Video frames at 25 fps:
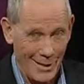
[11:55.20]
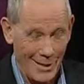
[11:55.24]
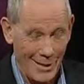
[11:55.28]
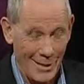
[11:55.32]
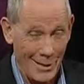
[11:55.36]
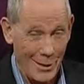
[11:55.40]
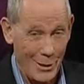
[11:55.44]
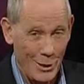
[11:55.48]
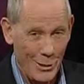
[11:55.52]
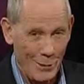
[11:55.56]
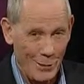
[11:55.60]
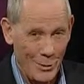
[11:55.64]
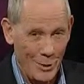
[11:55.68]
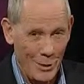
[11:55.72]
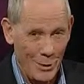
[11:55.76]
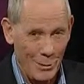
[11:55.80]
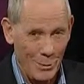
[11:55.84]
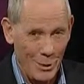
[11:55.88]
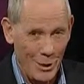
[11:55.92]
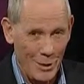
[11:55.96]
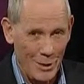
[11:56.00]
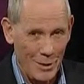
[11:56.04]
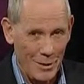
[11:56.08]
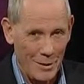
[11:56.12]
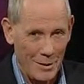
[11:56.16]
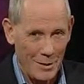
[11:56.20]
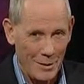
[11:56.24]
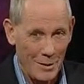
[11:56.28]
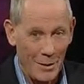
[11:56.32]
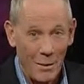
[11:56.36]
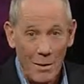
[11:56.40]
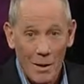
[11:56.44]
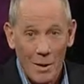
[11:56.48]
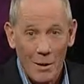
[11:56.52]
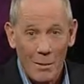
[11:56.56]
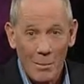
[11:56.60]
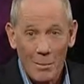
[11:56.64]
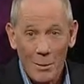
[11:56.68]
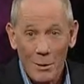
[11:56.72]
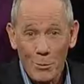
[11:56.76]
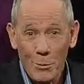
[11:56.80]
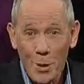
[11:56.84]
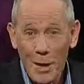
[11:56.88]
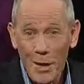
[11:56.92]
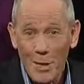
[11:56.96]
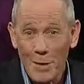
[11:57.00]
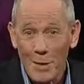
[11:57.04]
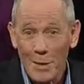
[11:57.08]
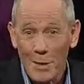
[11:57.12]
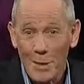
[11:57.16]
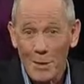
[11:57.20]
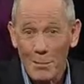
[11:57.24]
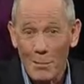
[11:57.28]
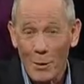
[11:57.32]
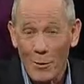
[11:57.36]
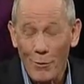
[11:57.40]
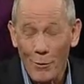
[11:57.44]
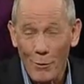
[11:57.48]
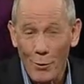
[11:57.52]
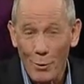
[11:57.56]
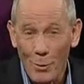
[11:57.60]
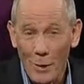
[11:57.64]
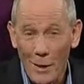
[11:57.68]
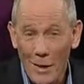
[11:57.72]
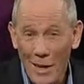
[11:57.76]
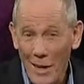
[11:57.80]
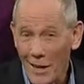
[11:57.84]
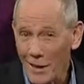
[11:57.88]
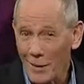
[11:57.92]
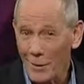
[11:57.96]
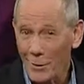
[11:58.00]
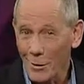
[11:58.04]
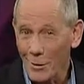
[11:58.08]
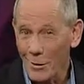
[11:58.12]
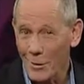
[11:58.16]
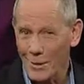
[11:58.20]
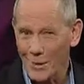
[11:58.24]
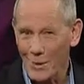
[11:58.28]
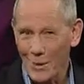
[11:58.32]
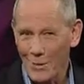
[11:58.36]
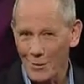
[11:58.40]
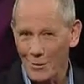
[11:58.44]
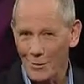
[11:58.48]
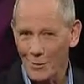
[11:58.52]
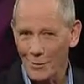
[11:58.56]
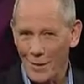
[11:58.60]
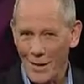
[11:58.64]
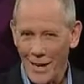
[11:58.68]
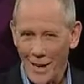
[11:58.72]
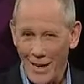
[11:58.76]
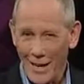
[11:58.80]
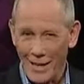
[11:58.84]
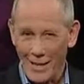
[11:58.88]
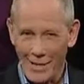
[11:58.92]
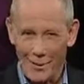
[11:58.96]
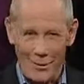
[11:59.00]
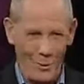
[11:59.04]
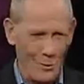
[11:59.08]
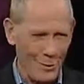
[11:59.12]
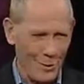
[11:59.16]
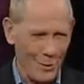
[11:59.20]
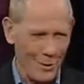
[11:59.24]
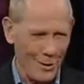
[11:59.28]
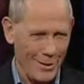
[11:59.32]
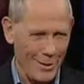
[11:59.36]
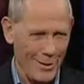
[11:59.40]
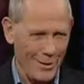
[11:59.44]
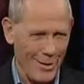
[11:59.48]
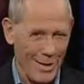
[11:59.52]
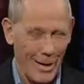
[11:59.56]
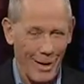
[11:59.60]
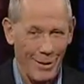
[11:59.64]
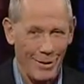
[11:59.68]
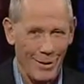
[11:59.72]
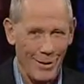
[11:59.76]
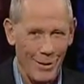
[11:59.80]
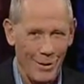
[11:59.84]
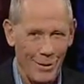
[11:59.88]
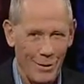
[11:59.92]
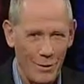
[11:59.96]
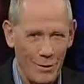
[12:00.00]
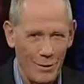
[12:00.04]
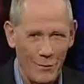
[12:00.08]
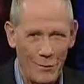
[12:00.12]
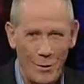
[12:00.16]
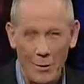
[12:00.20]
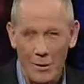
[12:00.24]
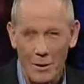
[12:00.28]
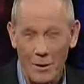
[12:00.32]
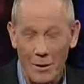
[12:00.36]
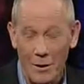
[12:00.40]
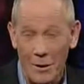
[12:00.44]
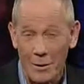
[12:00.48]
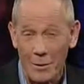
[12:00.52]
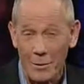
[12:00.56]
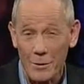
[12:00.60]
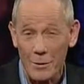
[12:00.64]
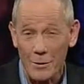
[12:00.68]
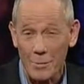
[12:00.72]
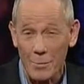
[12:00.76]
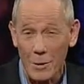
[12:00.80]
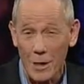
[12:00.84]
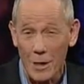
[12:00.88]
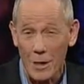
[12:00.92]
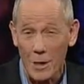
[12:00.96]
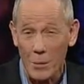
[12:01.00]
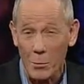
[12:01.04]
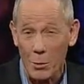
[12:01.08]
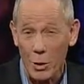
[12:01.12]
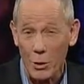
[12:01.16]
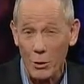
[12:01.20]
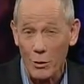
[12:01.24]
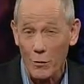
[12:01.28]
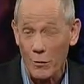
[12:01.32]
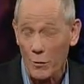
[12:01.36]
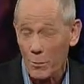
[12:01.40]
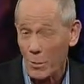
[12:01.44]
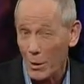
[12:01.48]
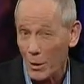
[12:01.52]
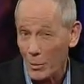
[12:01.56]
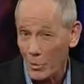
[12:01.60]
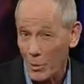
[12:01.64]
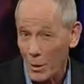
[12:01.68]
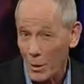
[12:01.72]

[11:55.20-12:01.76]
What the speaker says: That's it for this week. But wait, before we go, don't forget you can download a vodcast of Media Watch from our